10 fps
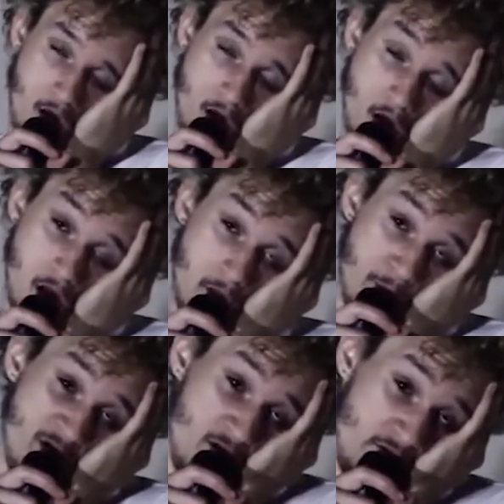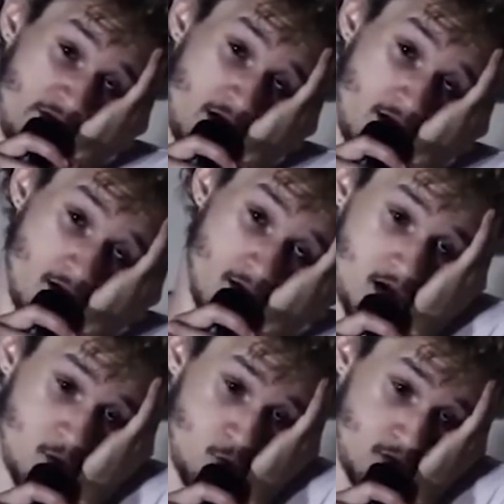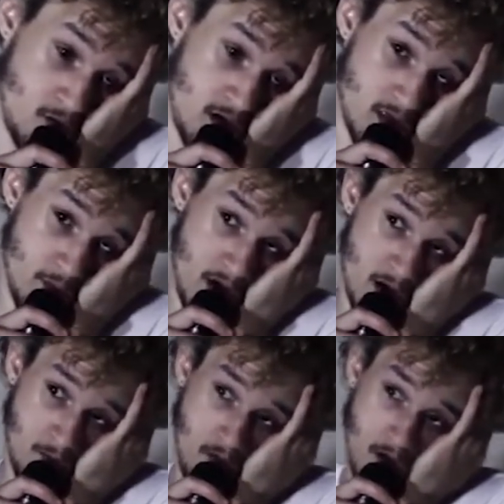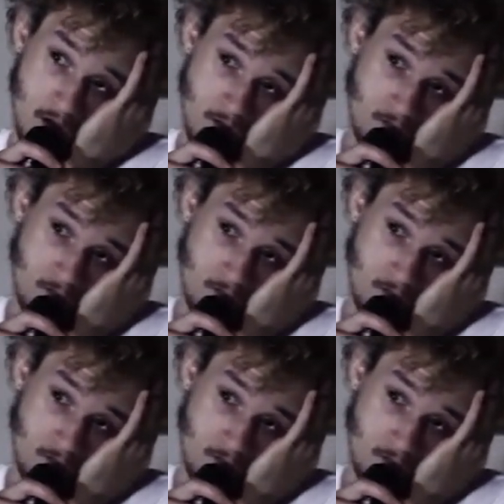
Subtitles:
I am Harvey Dent, and I will get the Batman.